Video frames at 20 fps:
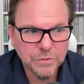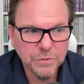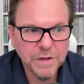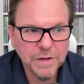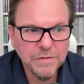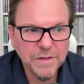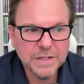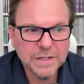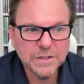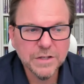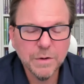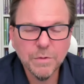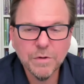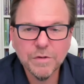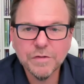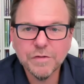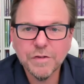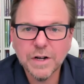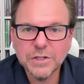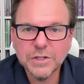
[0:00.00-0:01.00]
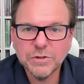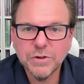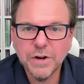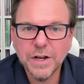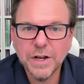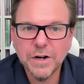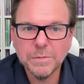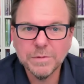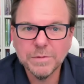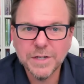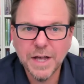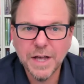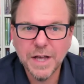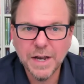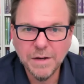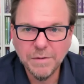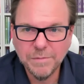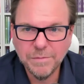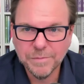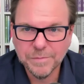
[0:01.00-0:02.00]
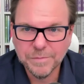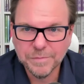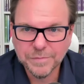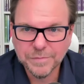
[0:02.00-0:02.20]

Three events that were frustrating or upsetting,